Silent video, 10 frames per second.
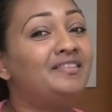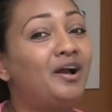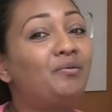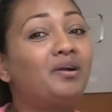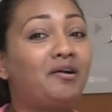
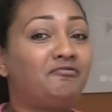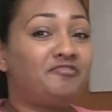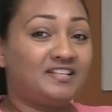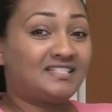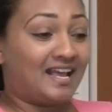Now
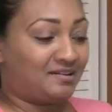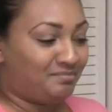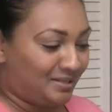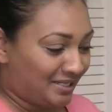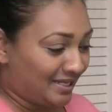Comfee
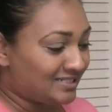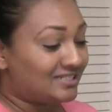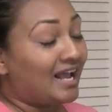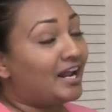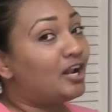sent me
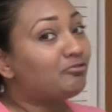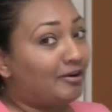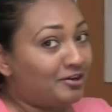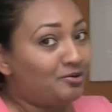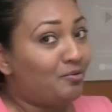this and I
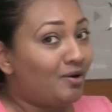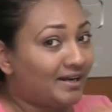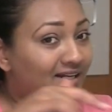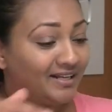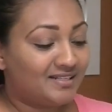already know
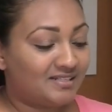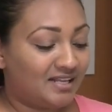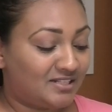what it is.